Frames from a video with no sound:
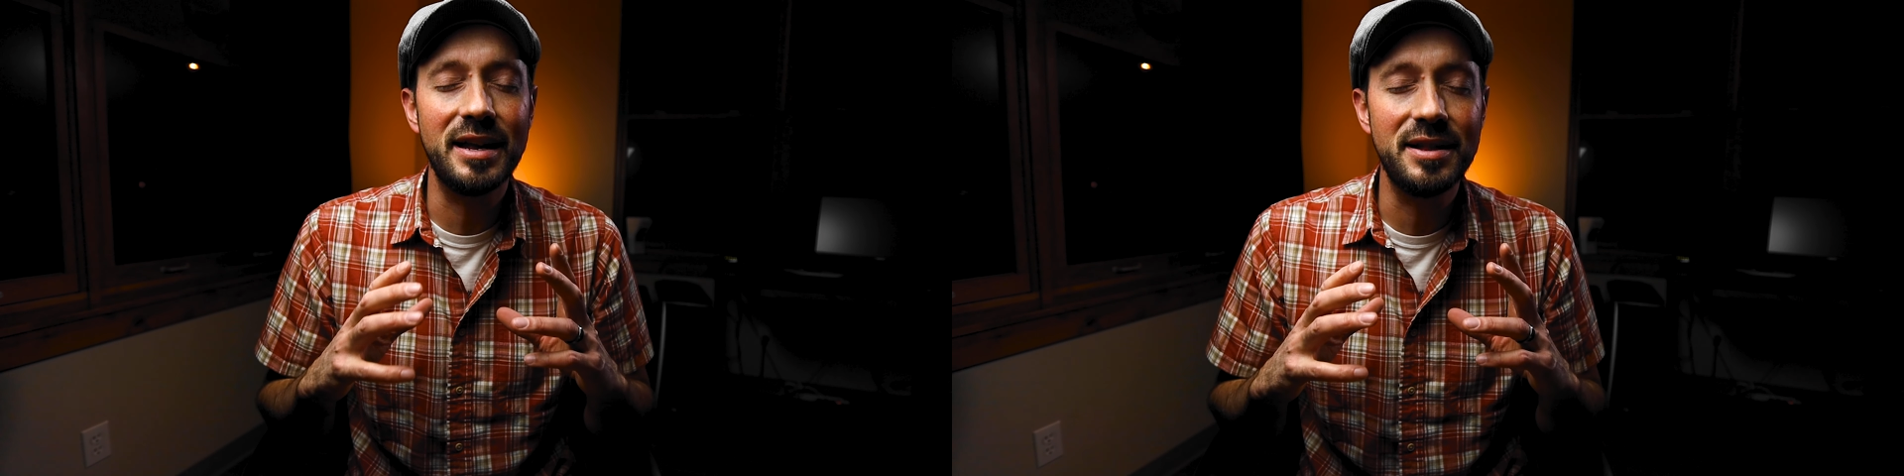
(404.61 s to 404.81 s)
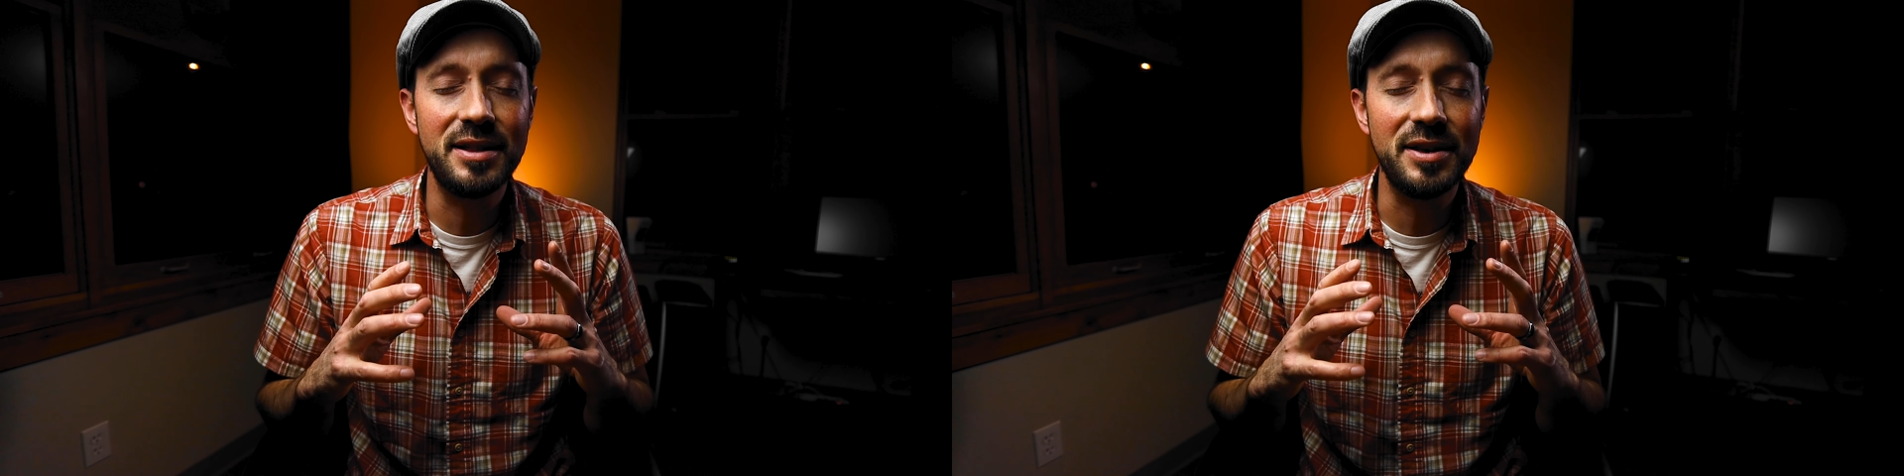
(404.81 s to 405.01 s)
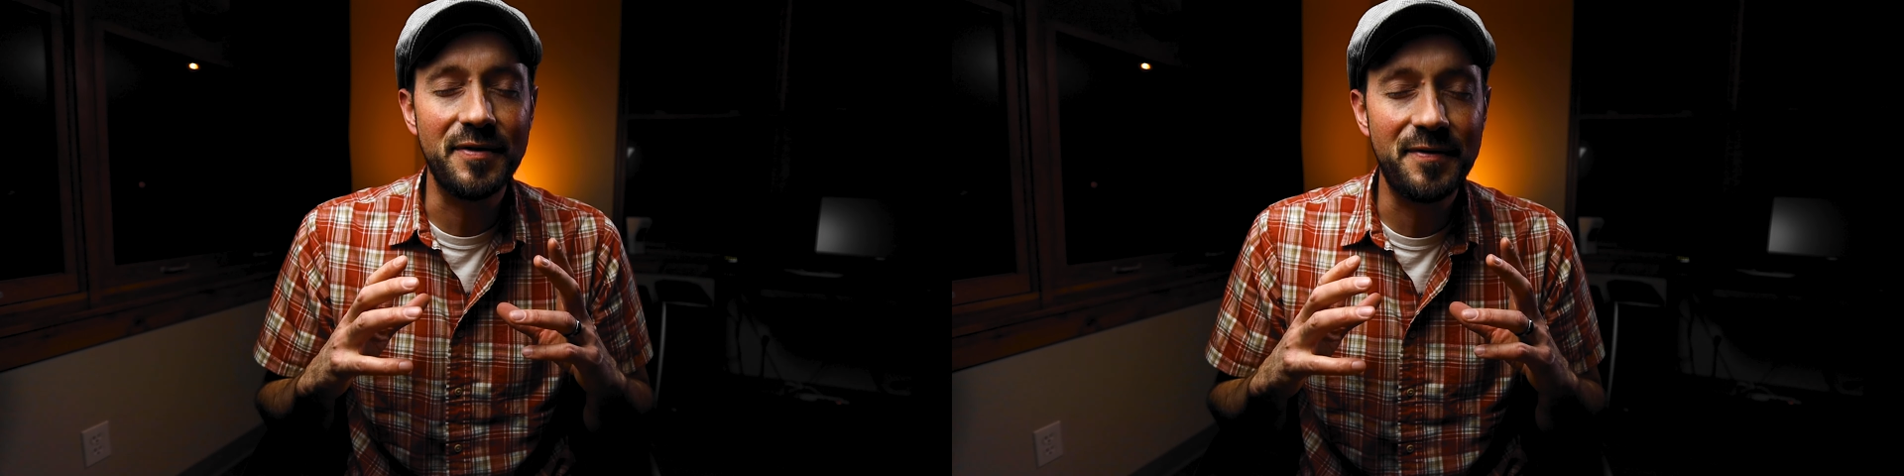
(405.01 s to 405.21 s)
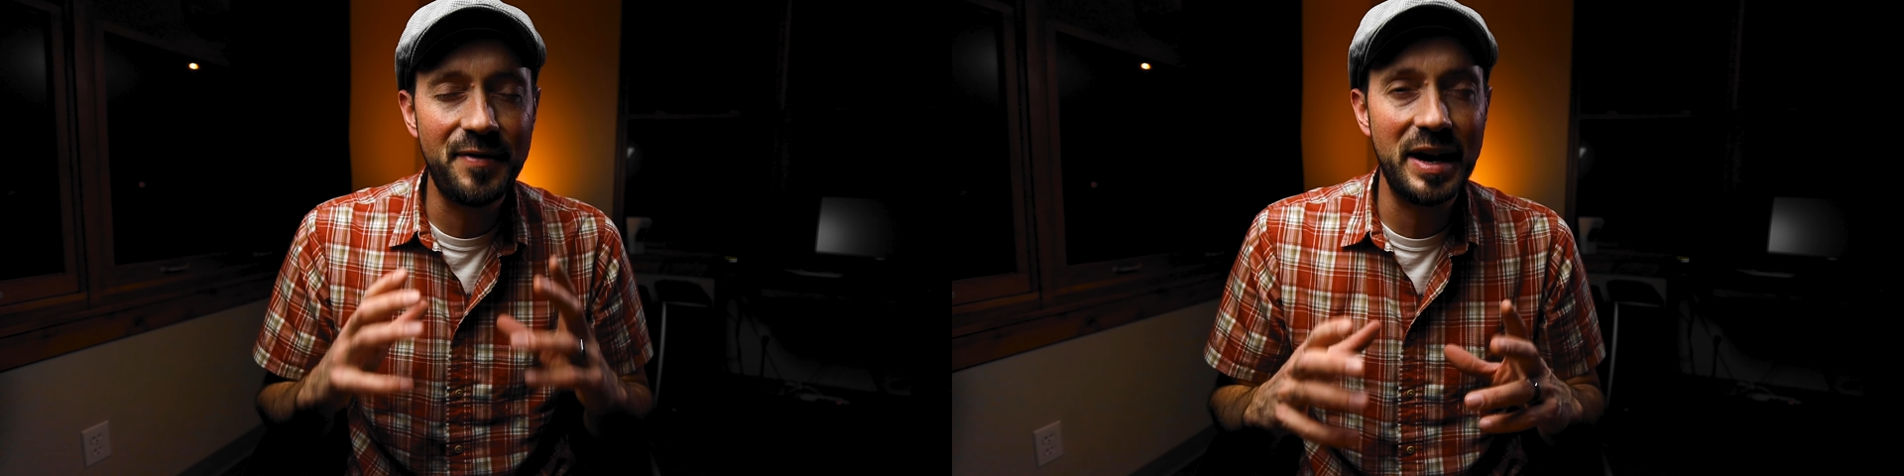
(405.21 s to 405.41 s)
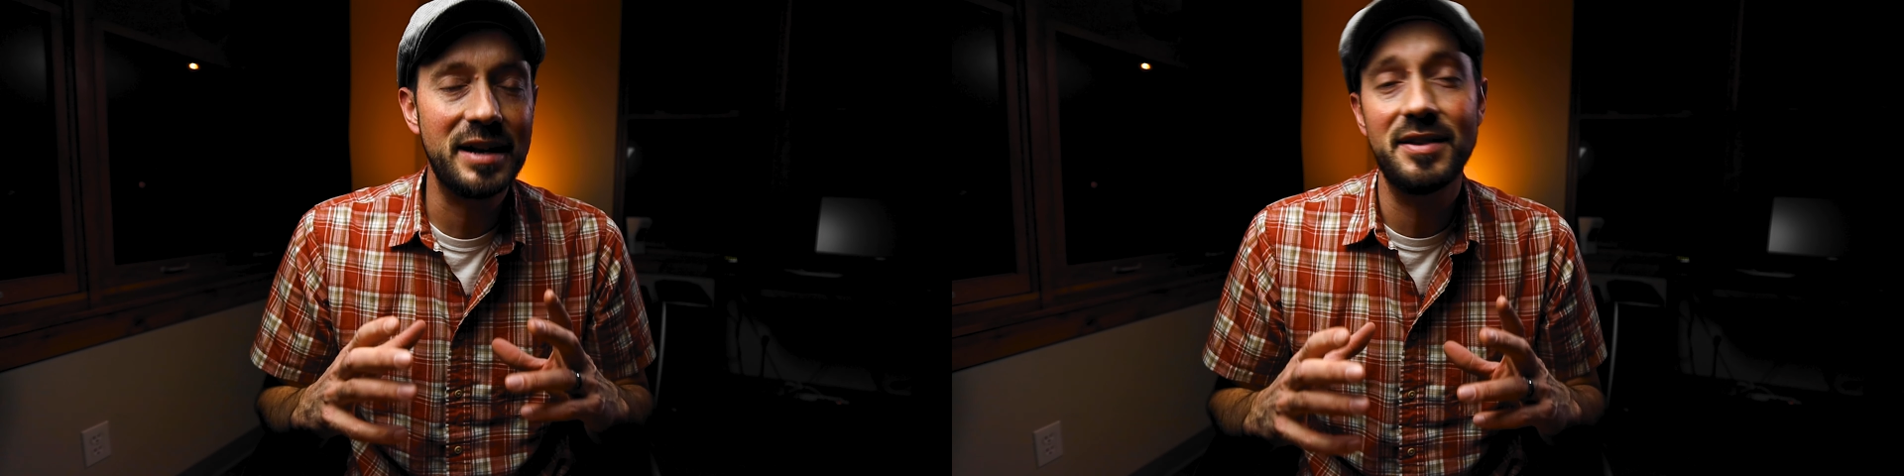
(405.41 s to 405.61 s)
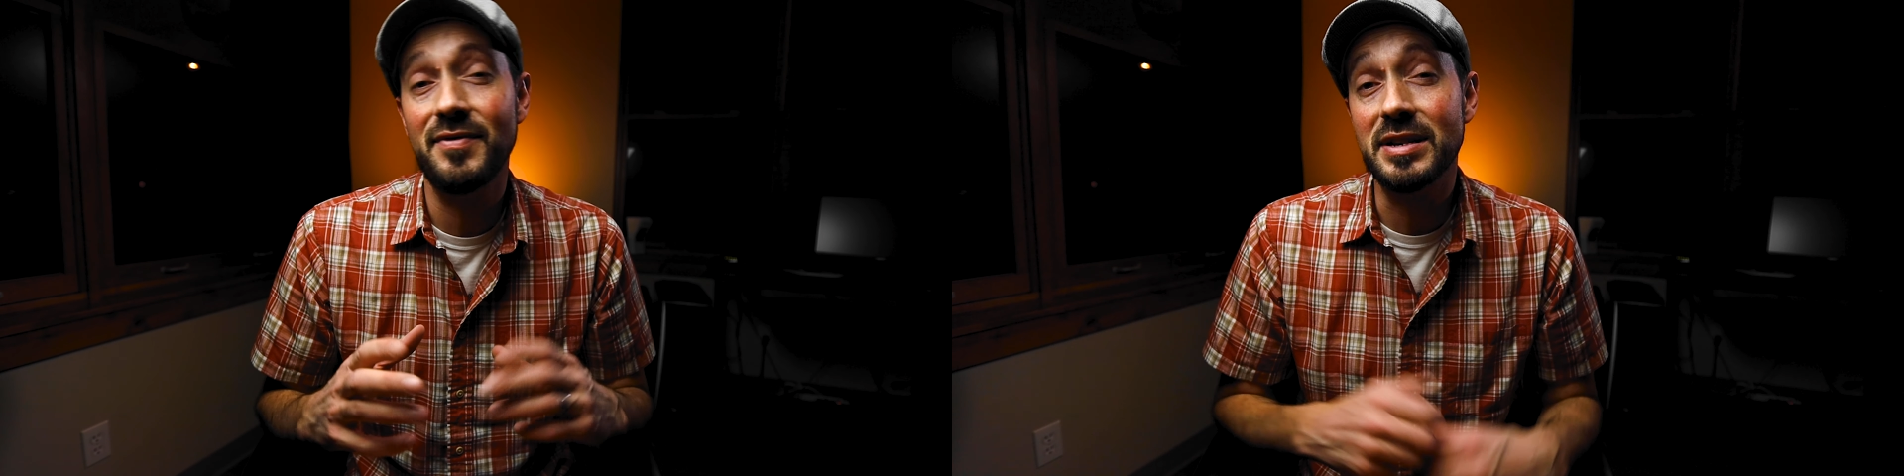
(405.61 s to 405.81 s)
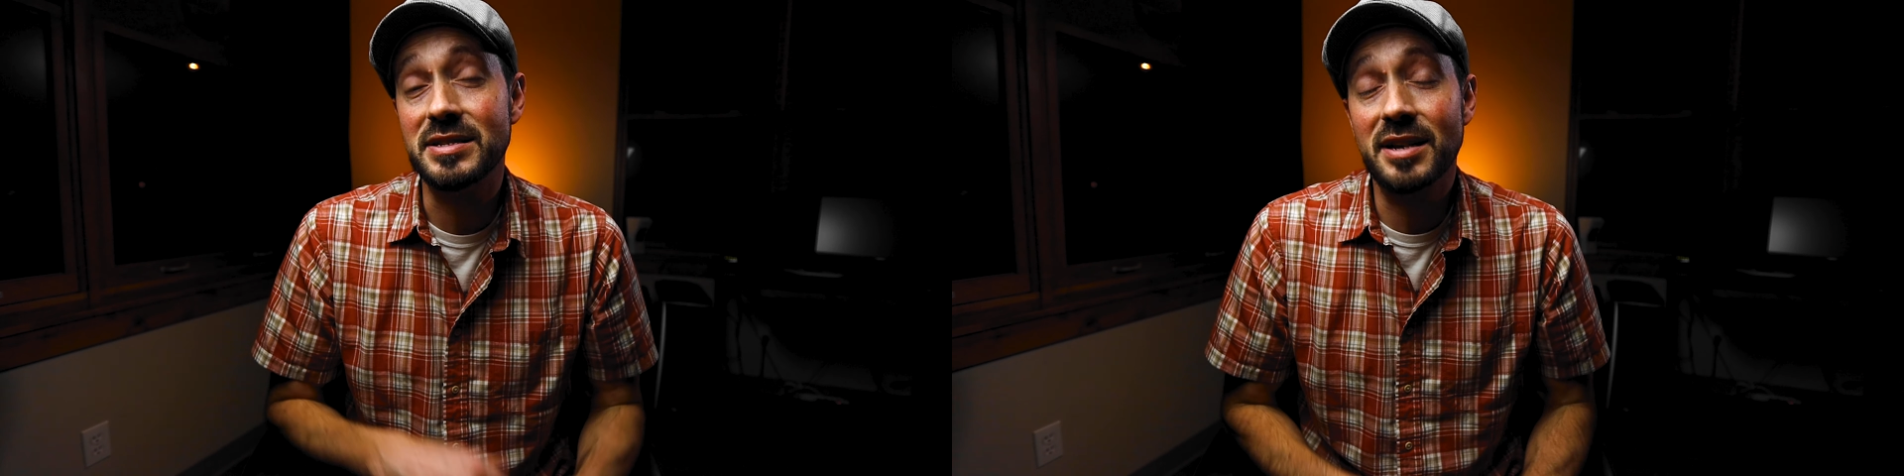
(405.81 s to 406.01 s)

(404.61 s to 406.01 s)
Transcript: and the effectiveness